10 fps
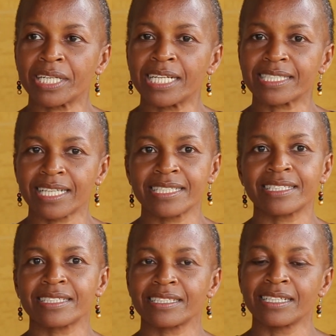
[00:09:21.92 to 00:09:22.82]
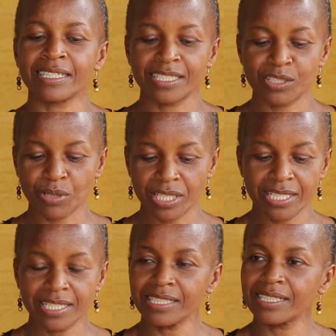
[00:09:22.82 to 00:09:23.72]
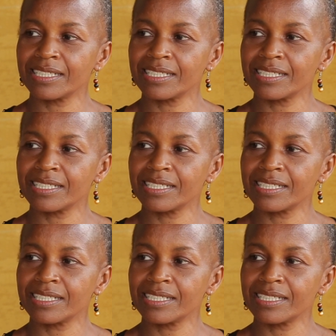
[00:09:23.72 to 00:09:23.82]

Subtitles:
understand Kiswahili.